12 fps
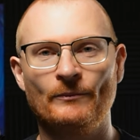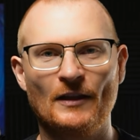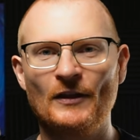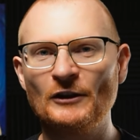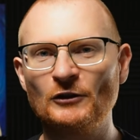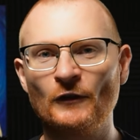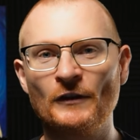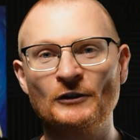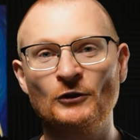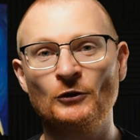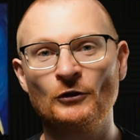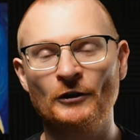That's all for this
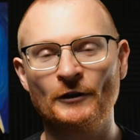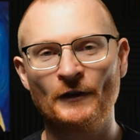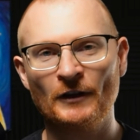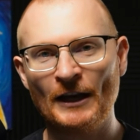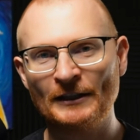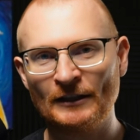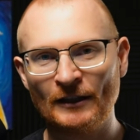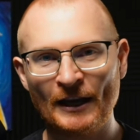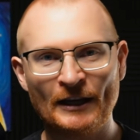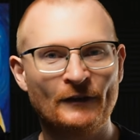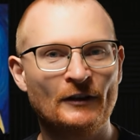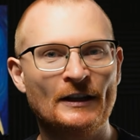tutorial. If you liked it, like it.
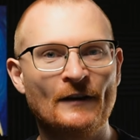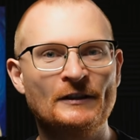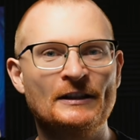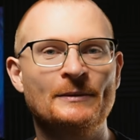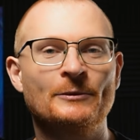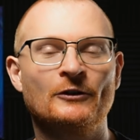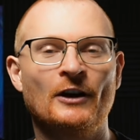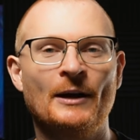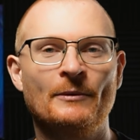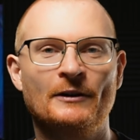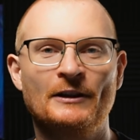If you loved it, subscribe.